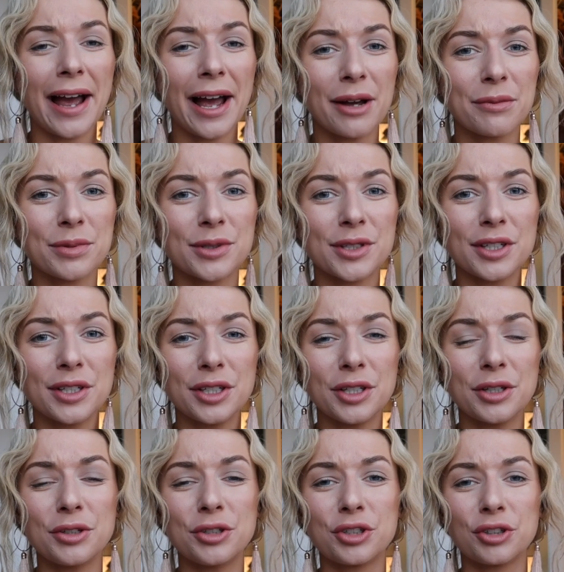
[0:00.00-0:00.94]

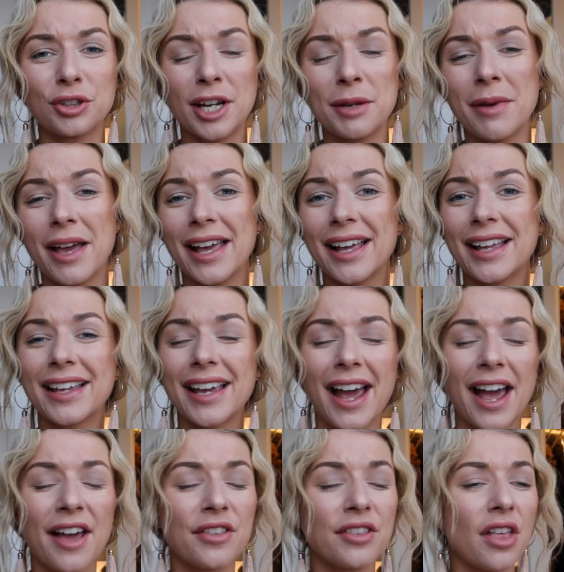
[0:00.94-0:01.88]
absolute dream.
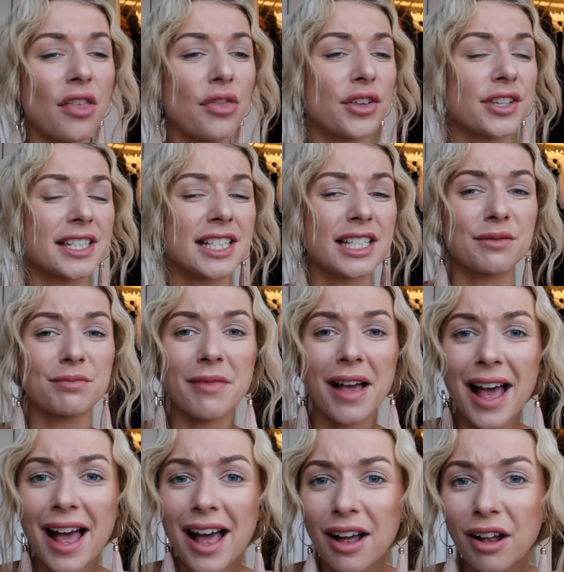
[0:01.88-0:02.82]
Again, the
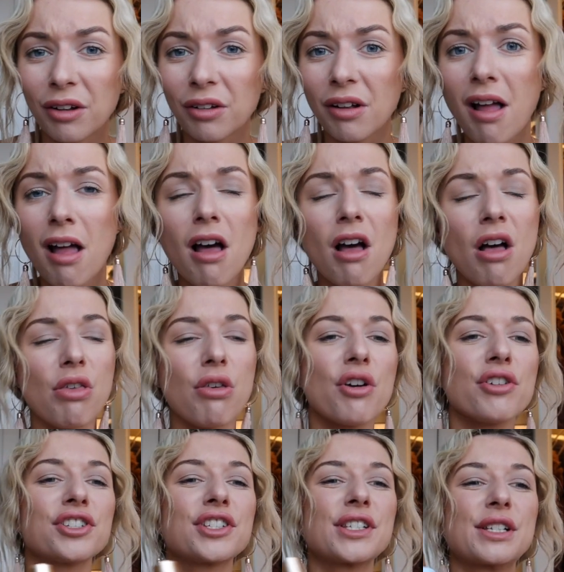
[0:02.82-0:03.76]
smell,
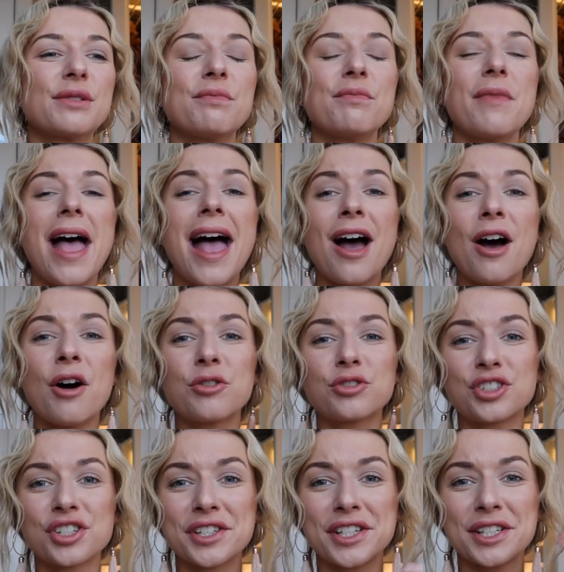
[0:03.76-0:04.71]
the
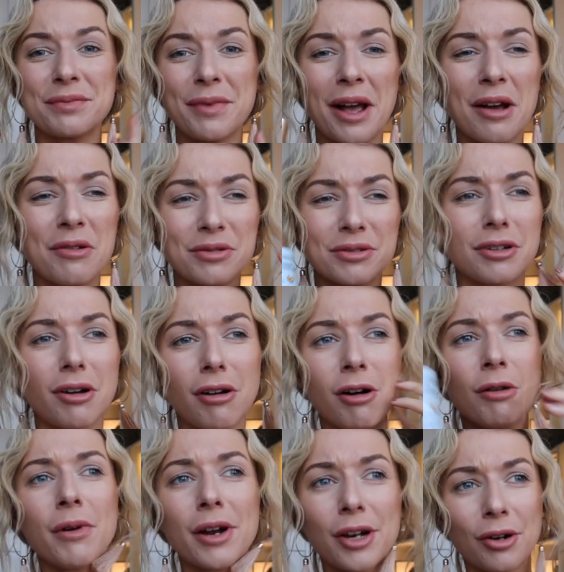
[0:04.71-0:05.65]
smell just smells,
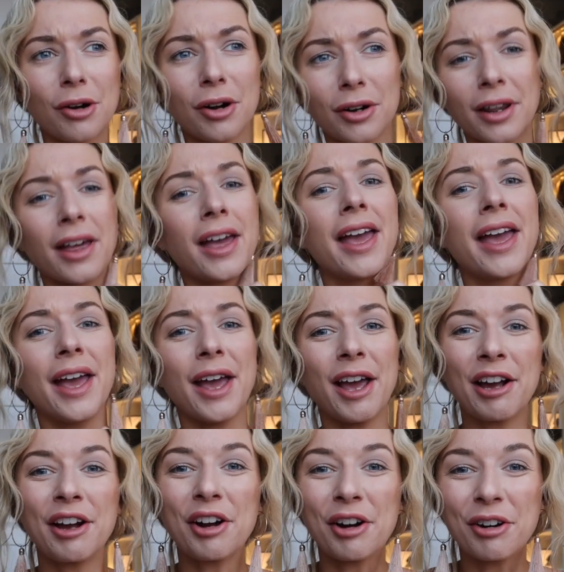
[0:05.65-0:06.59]
oh my God,
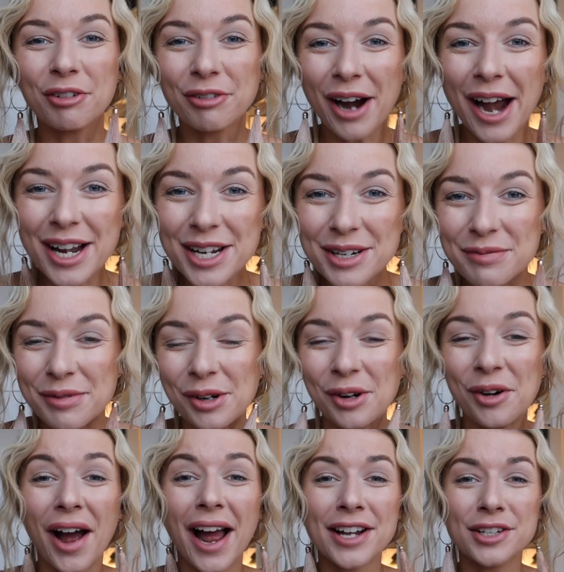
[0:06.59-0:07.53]

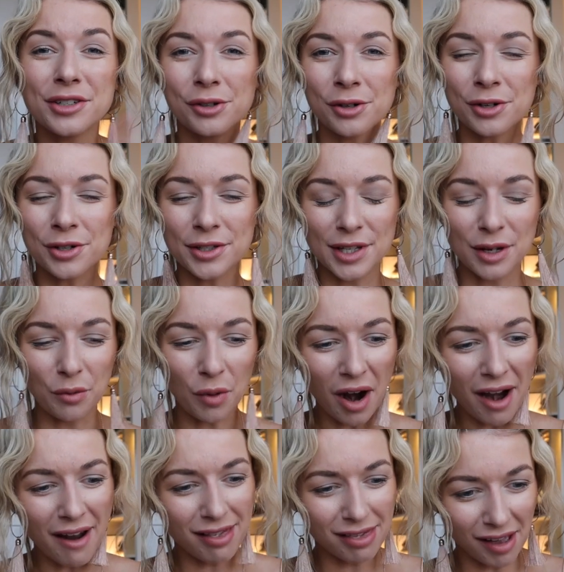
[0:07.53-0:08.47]
incredible. And also
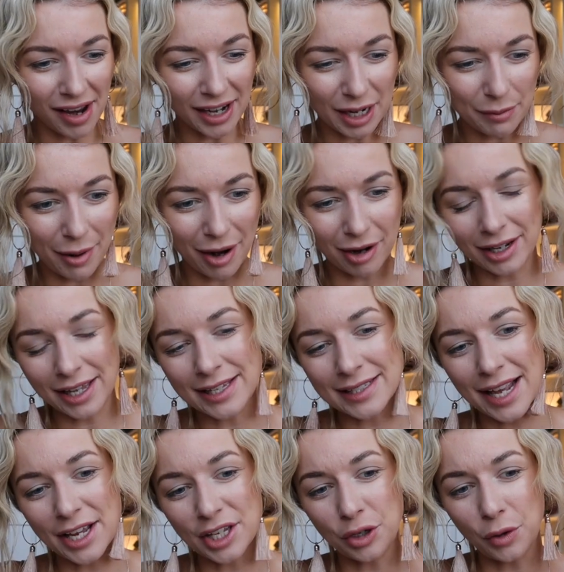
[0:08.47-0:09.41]
what I like about it
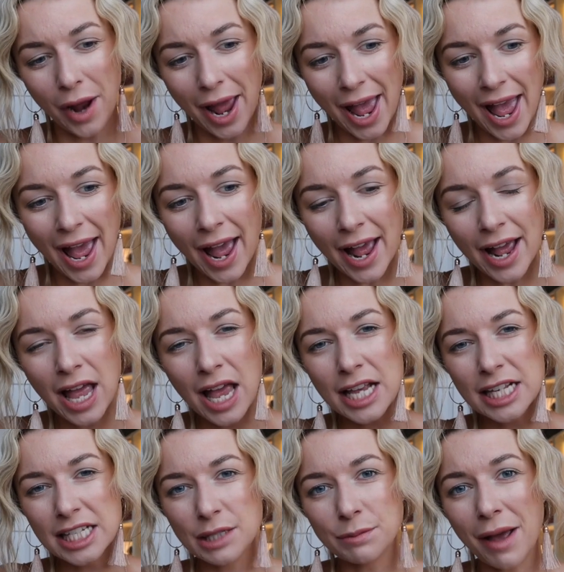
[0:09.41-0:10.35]
is that your hair
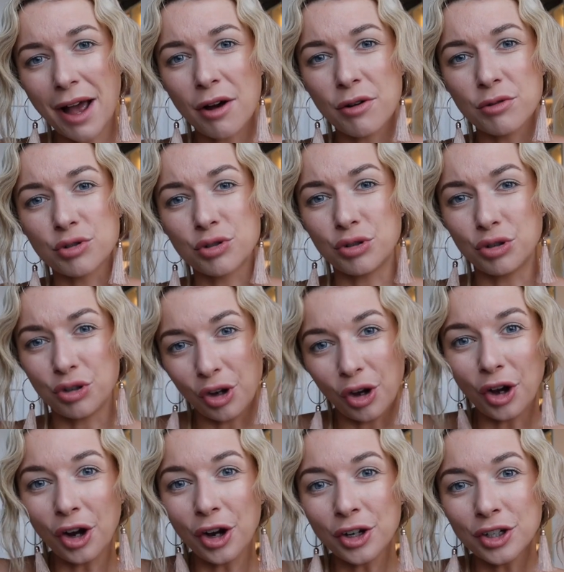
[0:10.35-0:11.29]
smells
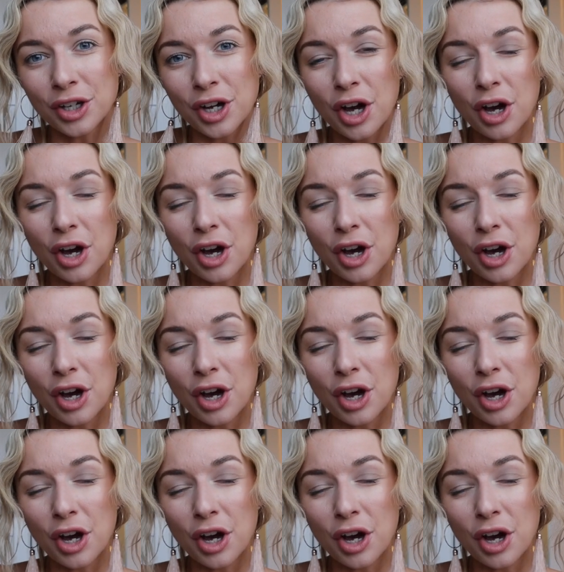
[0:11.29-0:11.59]
good